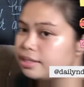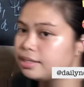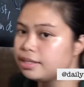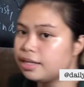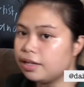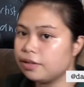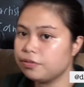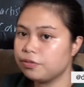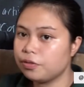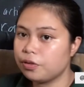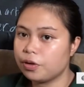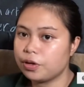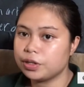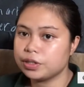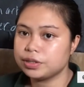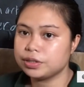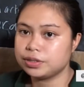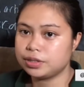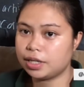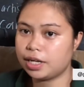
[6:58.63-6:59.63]
it for
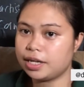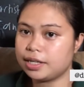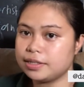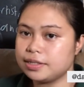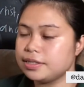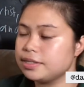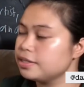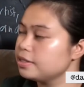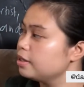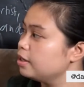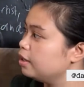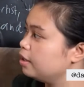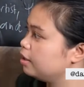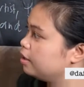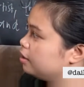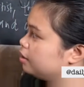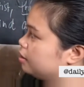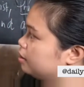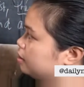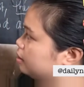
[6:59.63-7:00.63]
today's
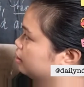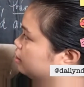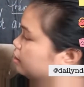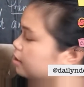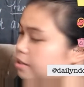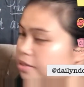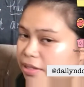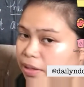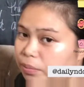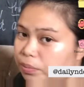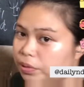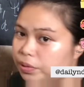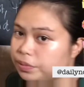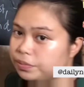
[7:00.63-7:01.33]
example.